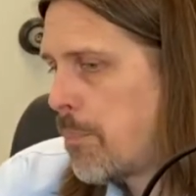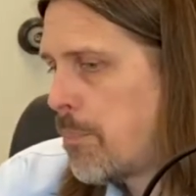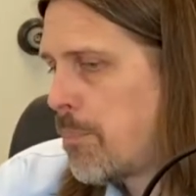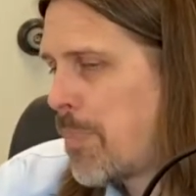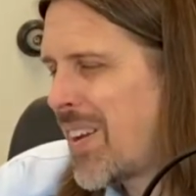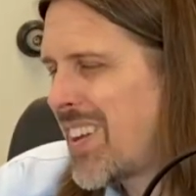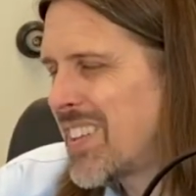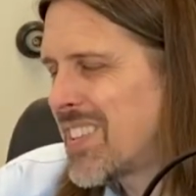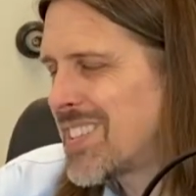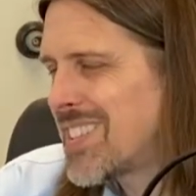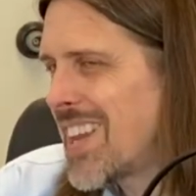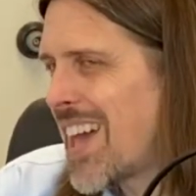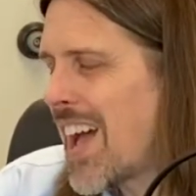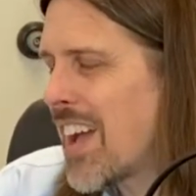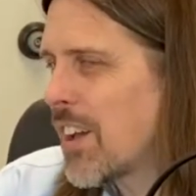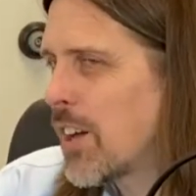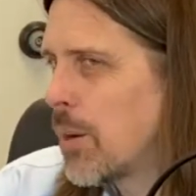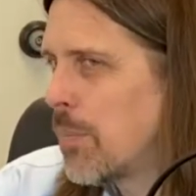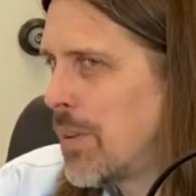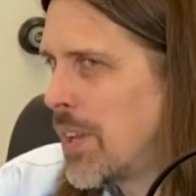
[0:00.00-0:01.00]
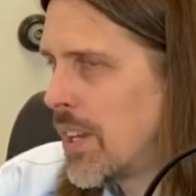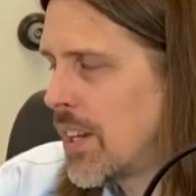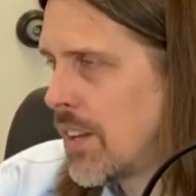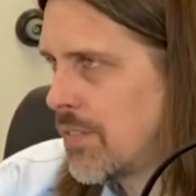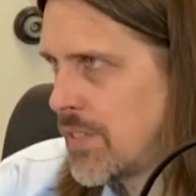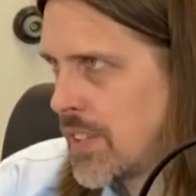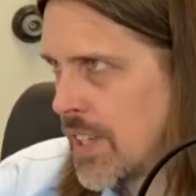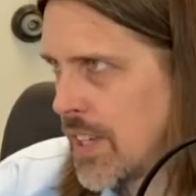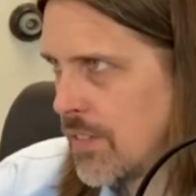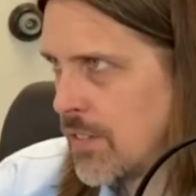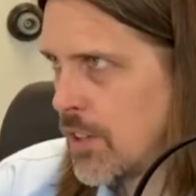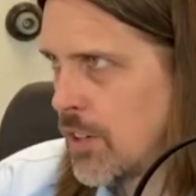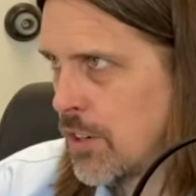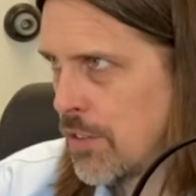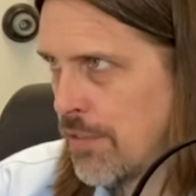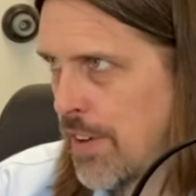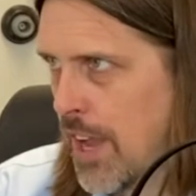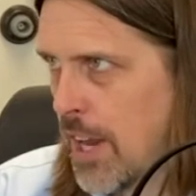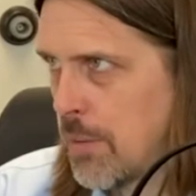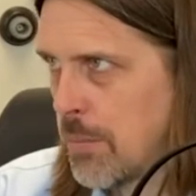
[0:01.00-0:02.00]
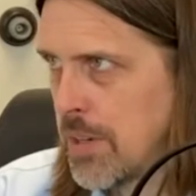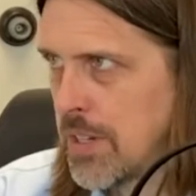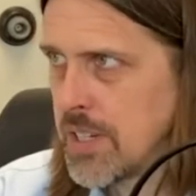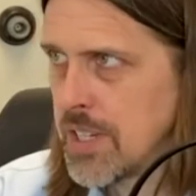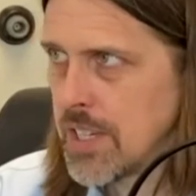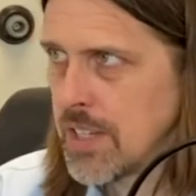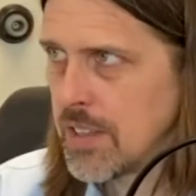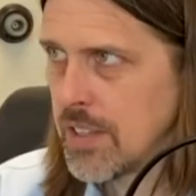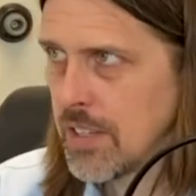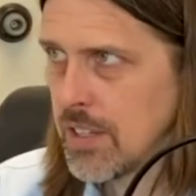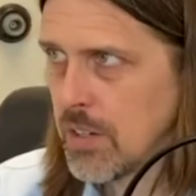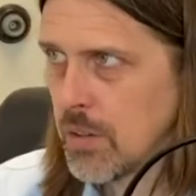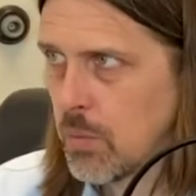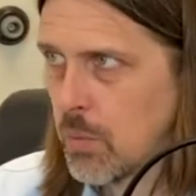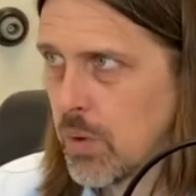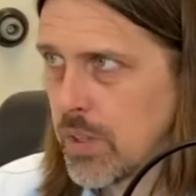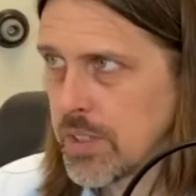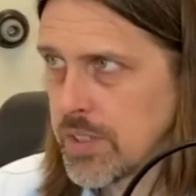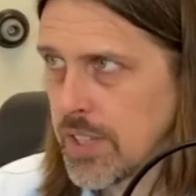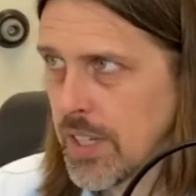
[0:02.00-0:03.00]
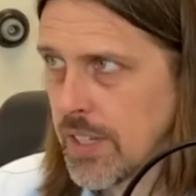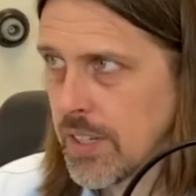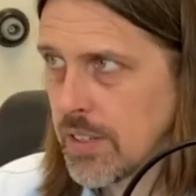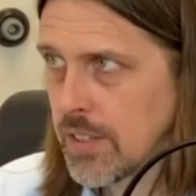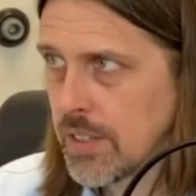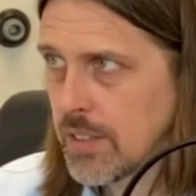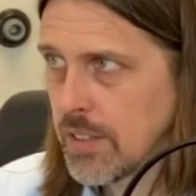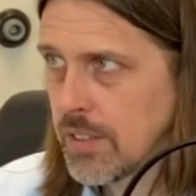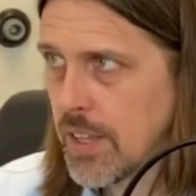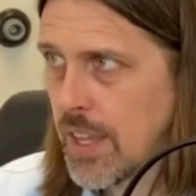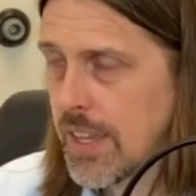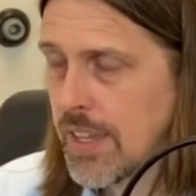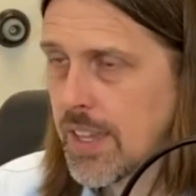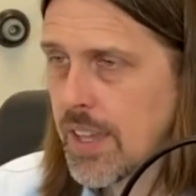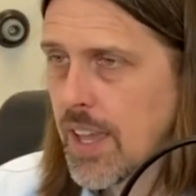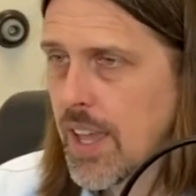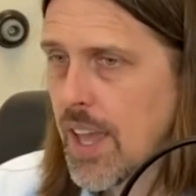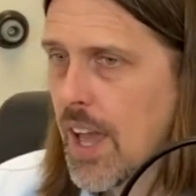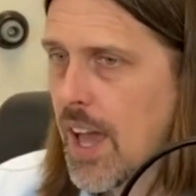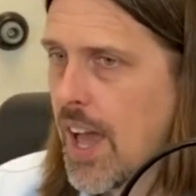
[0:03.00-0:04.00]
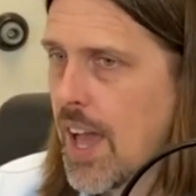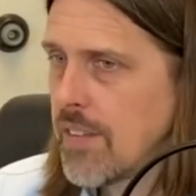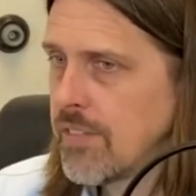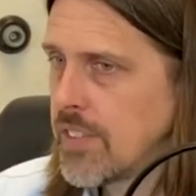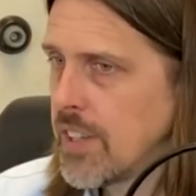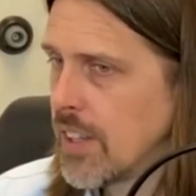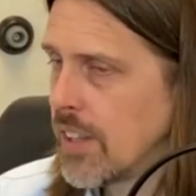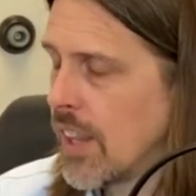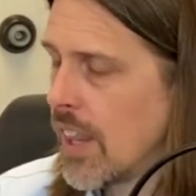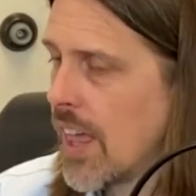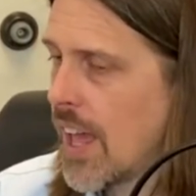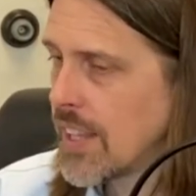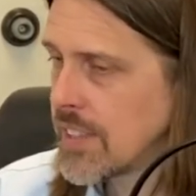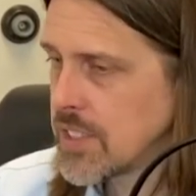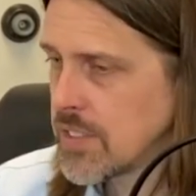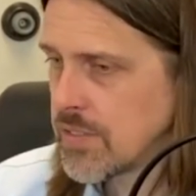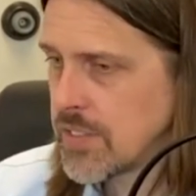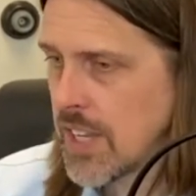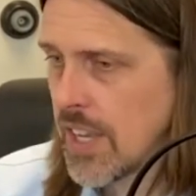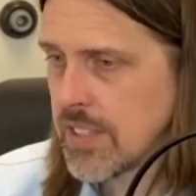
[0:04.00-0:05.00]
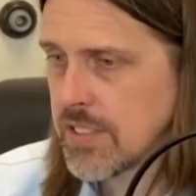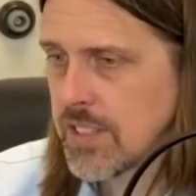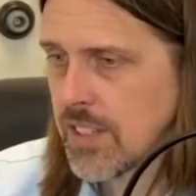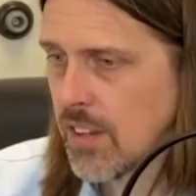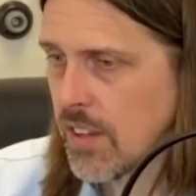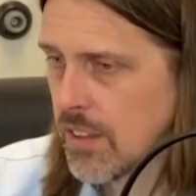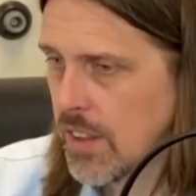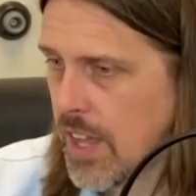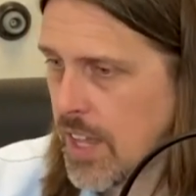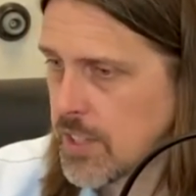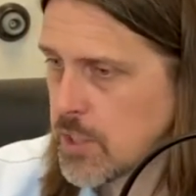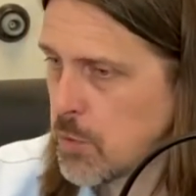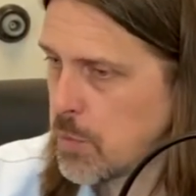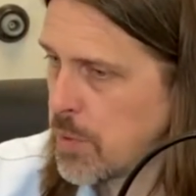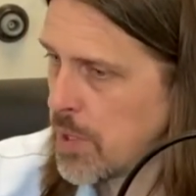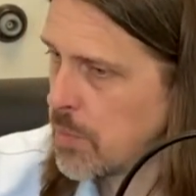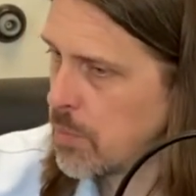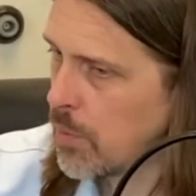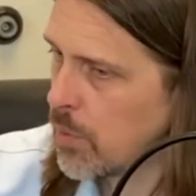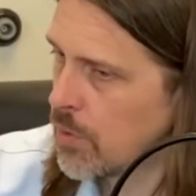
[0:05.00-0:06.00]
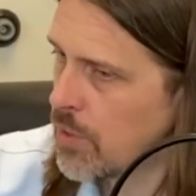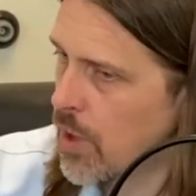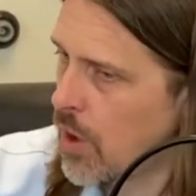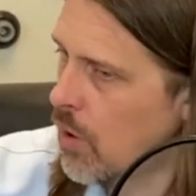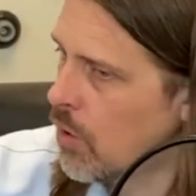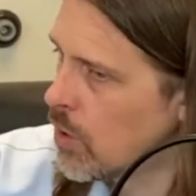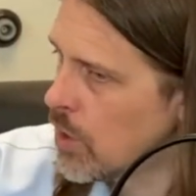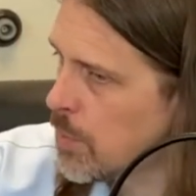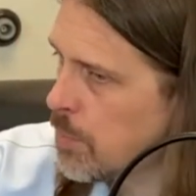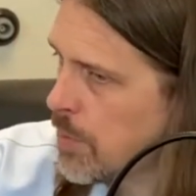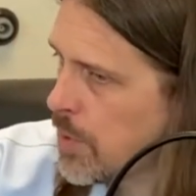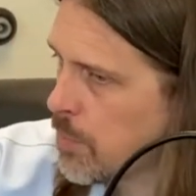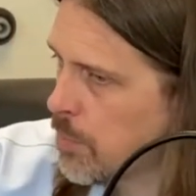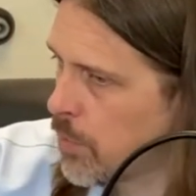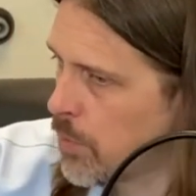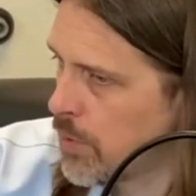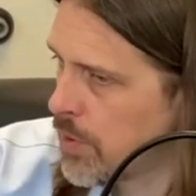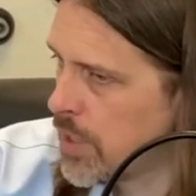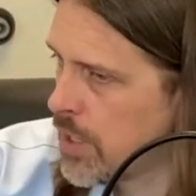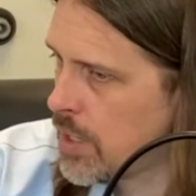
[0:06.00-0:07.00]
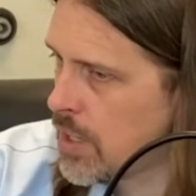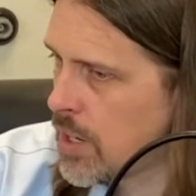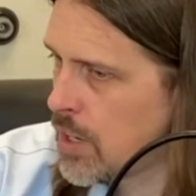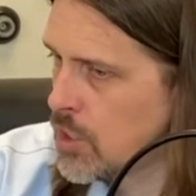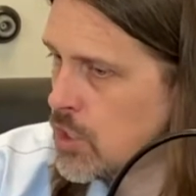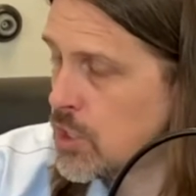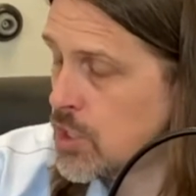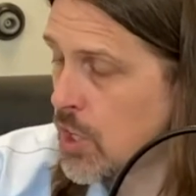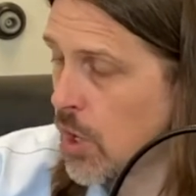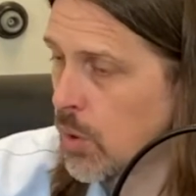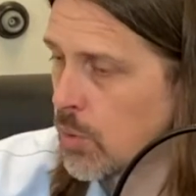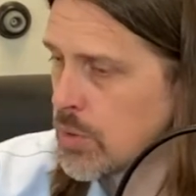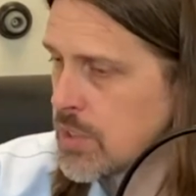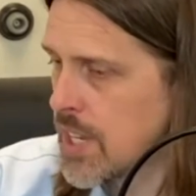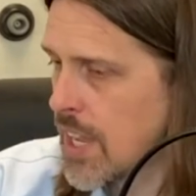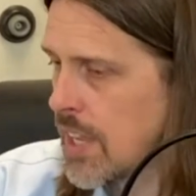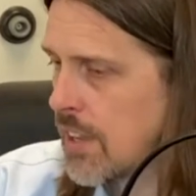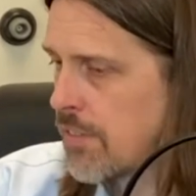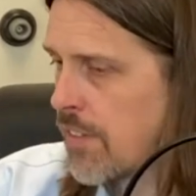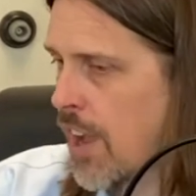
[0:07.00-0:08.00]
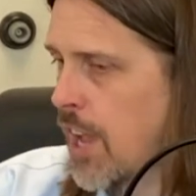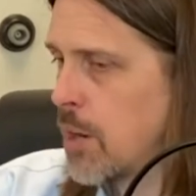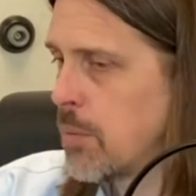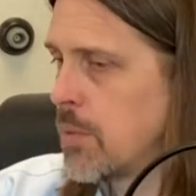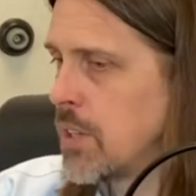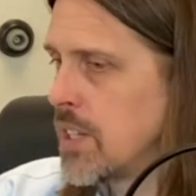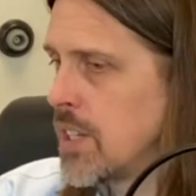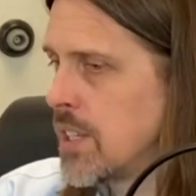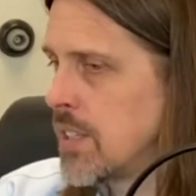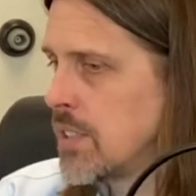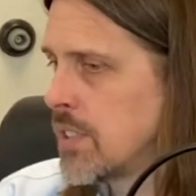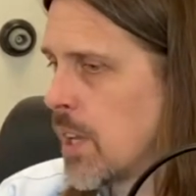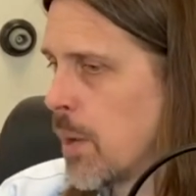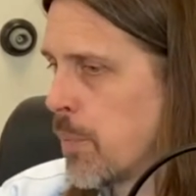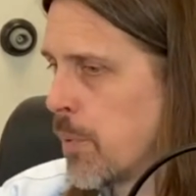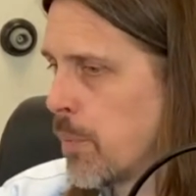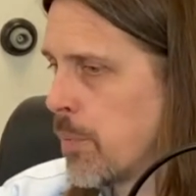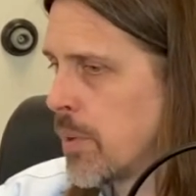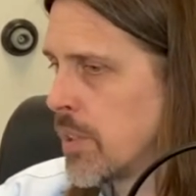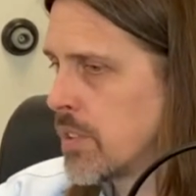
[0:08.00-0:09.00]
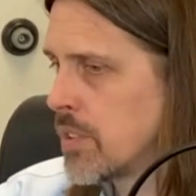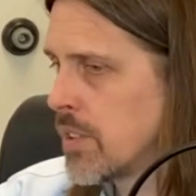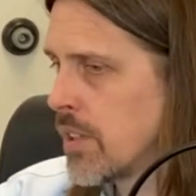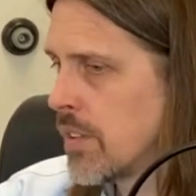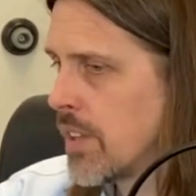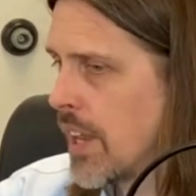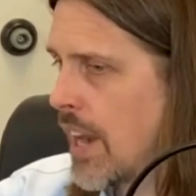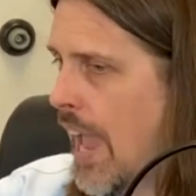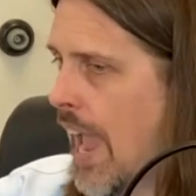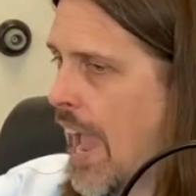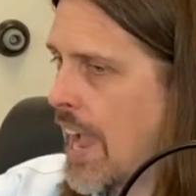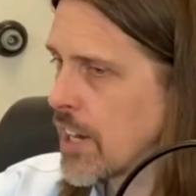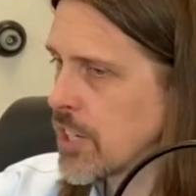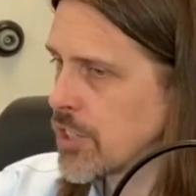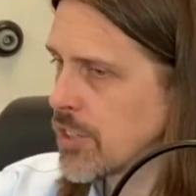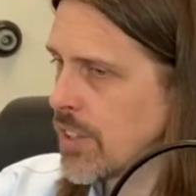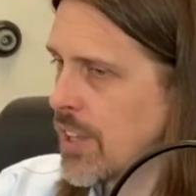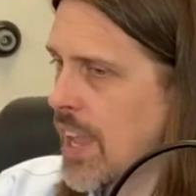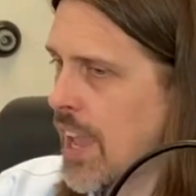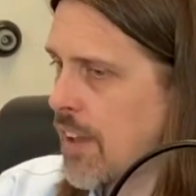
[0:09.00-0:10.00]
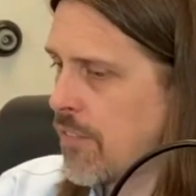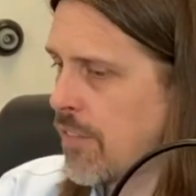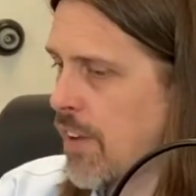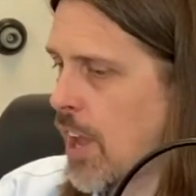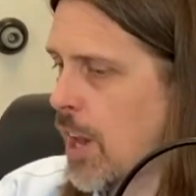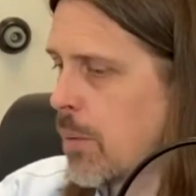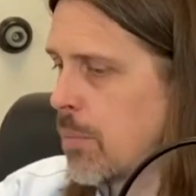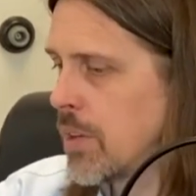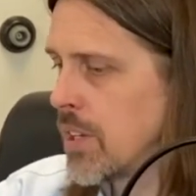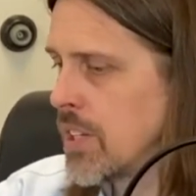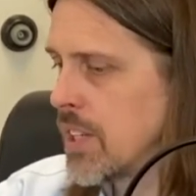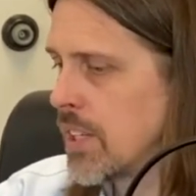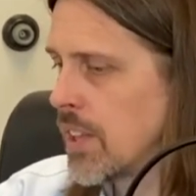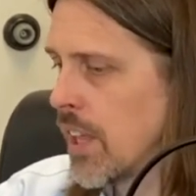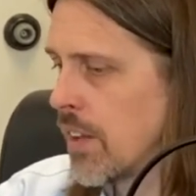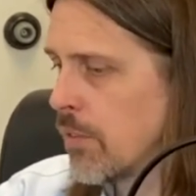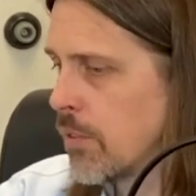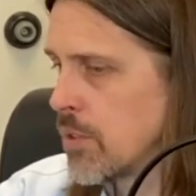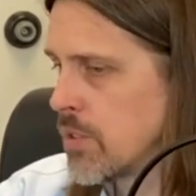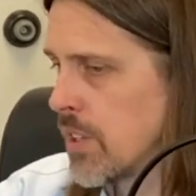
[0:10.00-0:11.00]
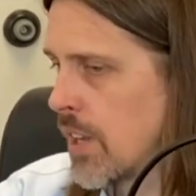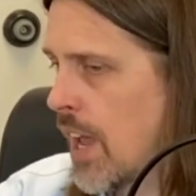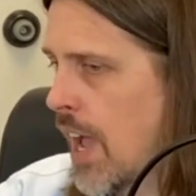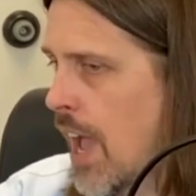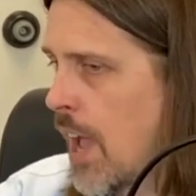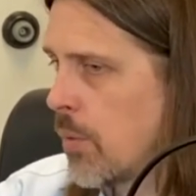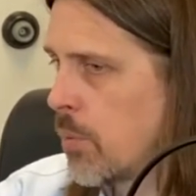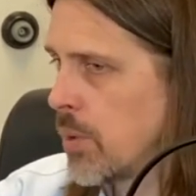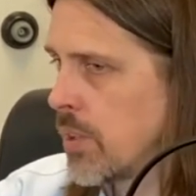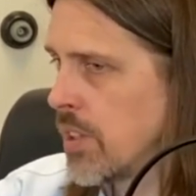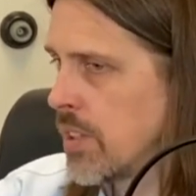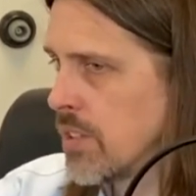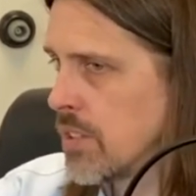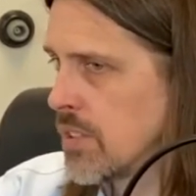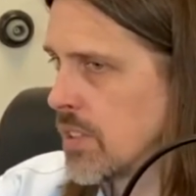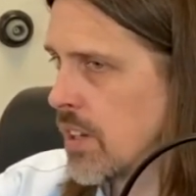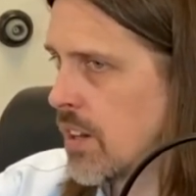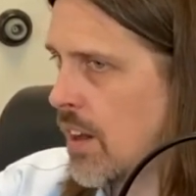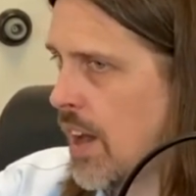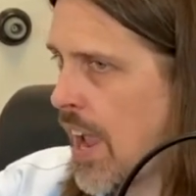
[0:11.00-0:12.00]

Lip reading: But it's not going to be enough to give you your vitamin D that you're wanting. Like, I've done lots of testing on lots of people. The only people that don't take vitamin D supplements that actually have vitamin D levels that I would consider